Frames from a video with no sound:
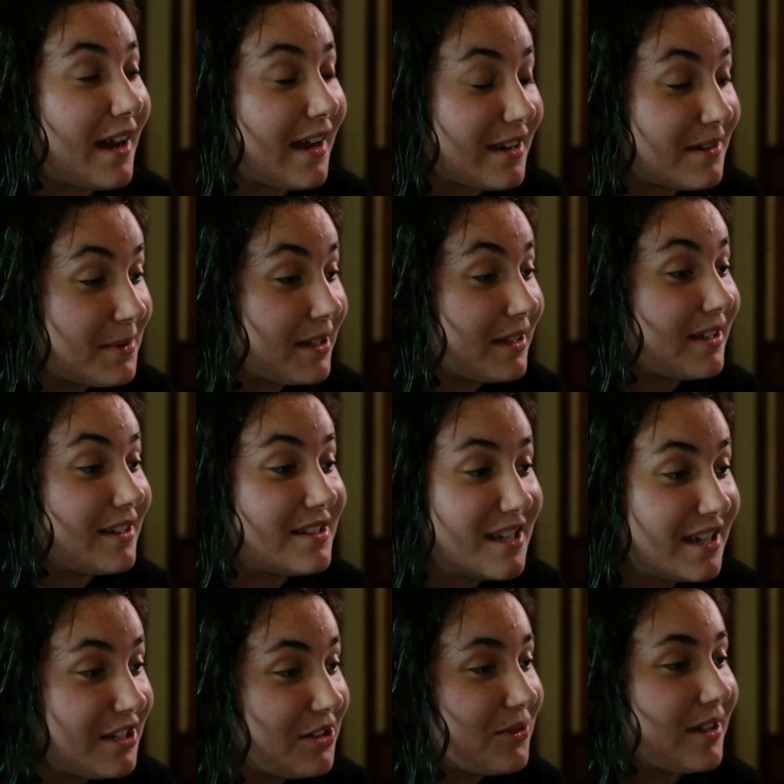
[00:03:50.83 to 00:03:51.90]
that had been
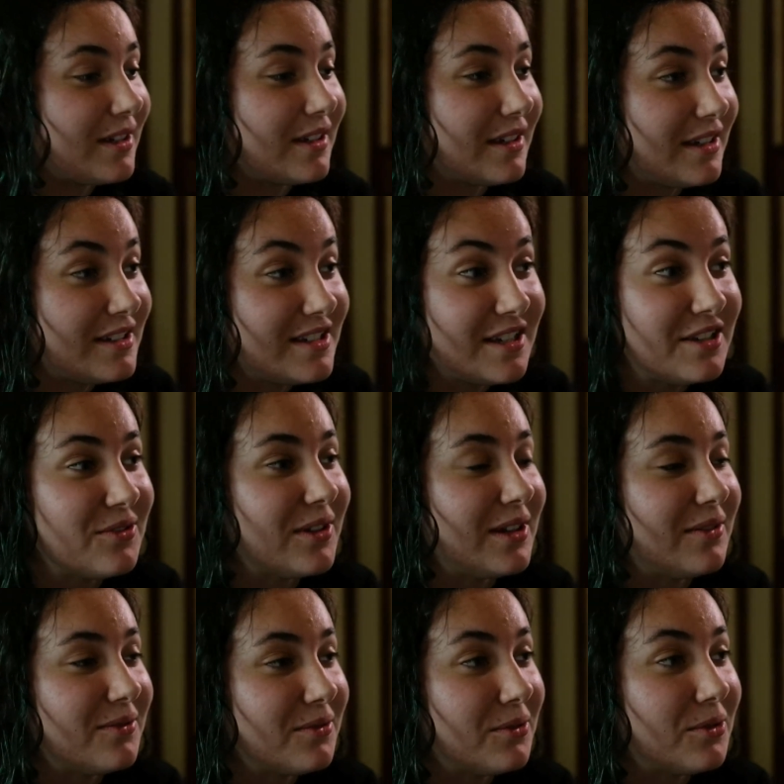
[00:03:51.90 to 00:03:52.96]

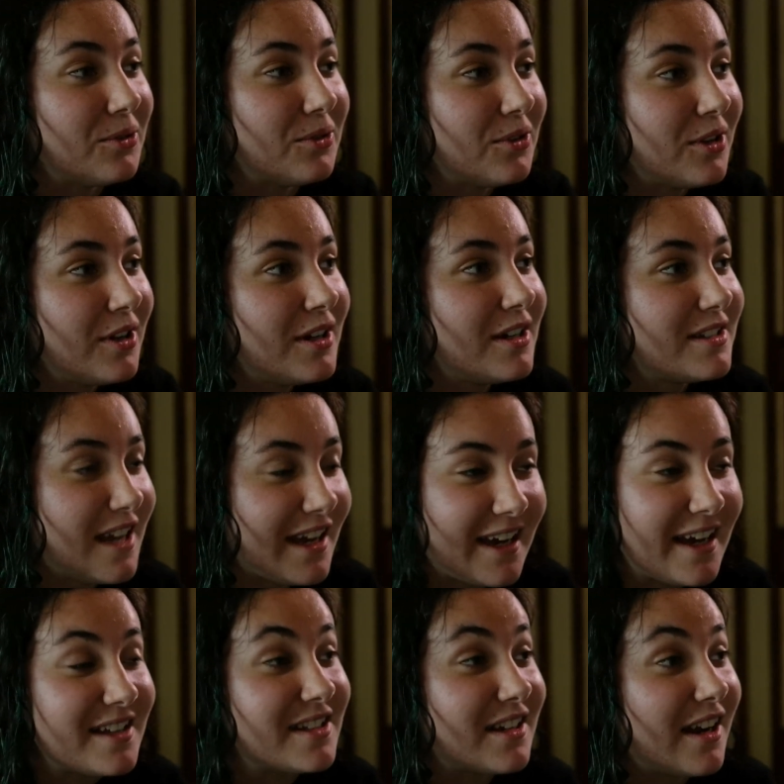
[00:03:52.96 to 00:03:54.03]
continuing for
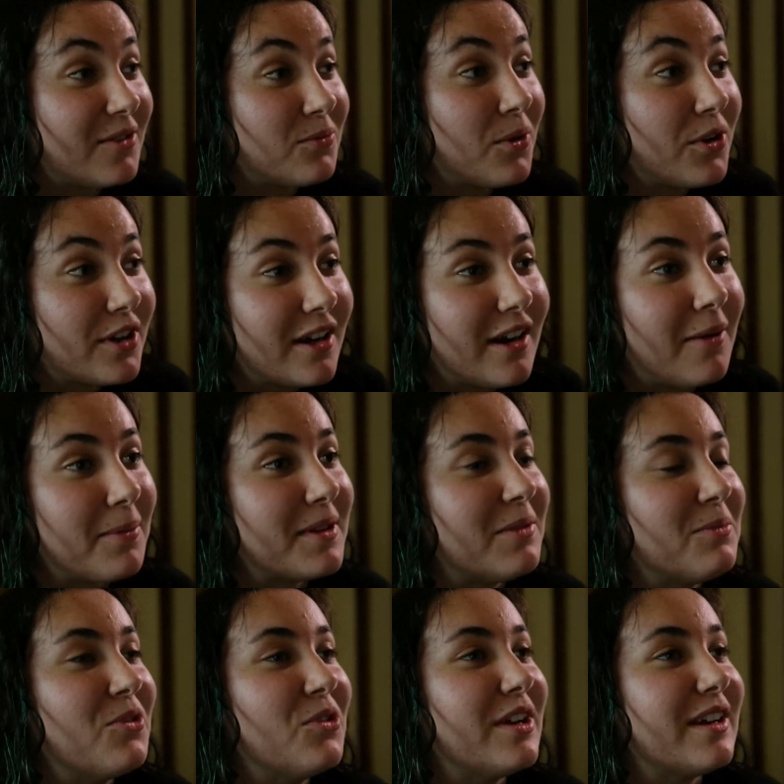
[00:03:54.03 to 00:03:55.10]
decades, and I'd woken up in
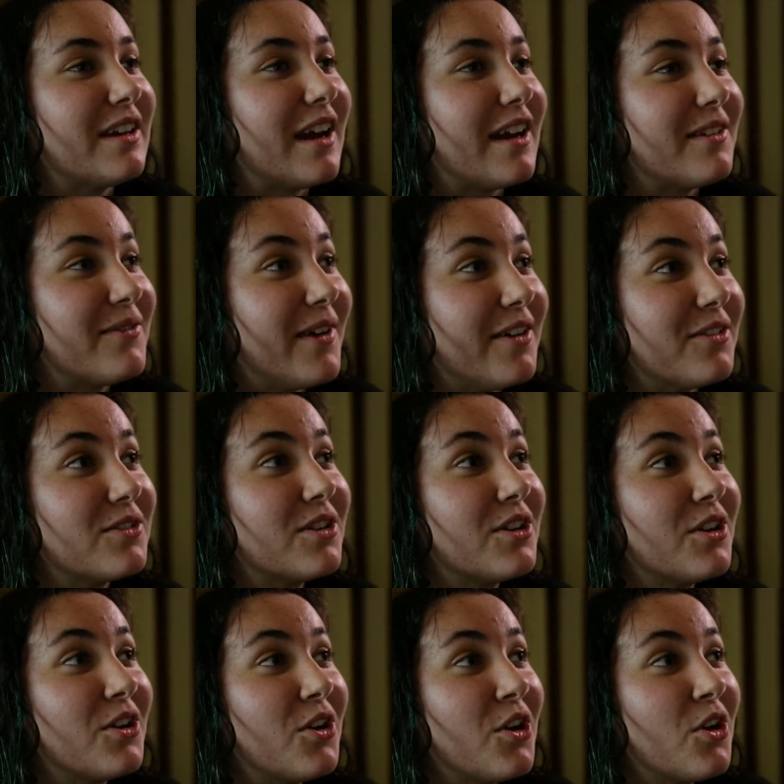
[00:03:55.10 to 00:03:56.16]
the morning and I'd felt
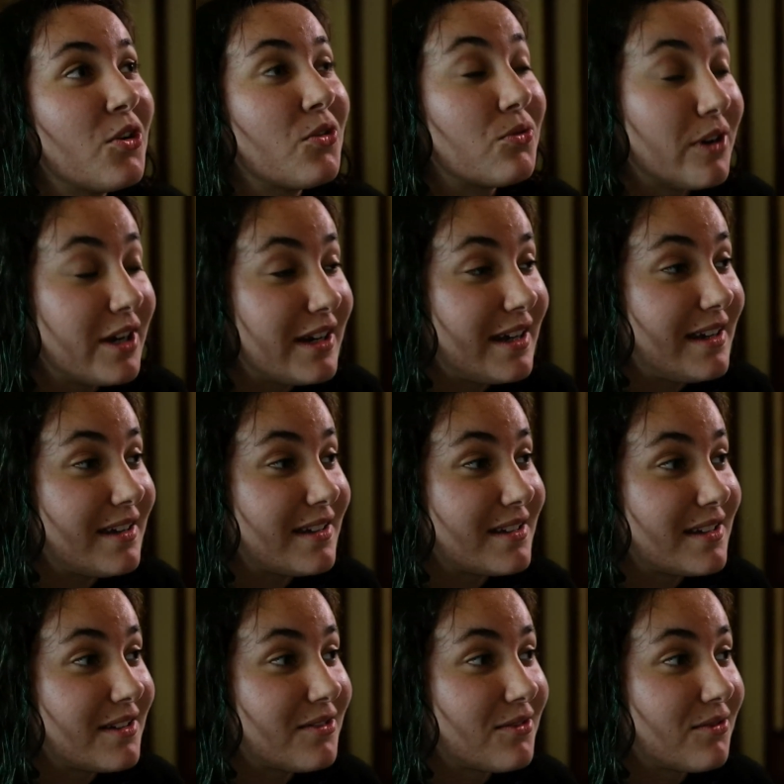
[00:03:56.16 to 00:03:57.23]

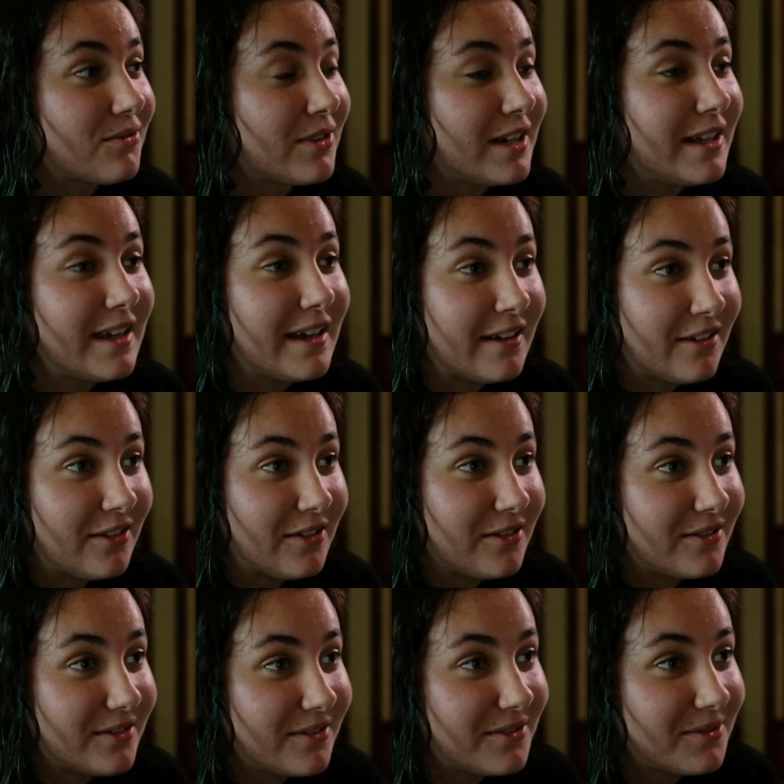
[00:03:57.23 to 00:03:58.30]
really, really ill
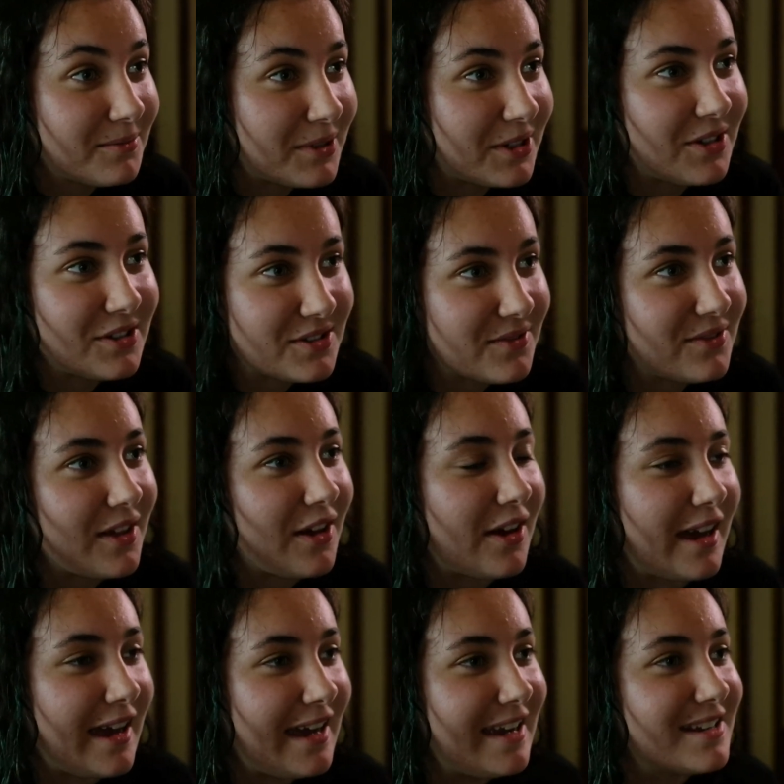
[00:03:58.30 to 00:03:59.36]
because of the
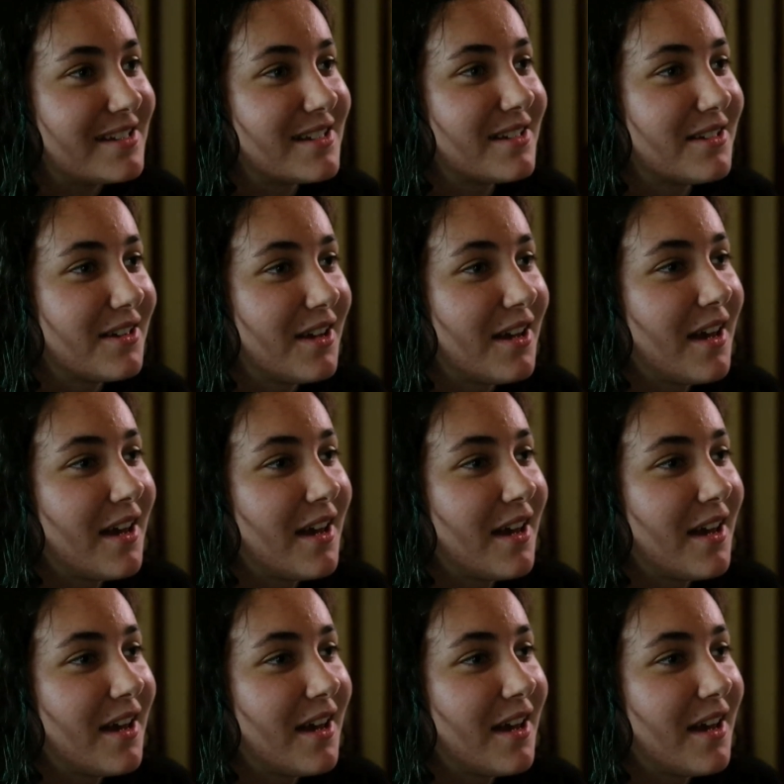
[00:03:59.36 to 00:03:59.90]
heat.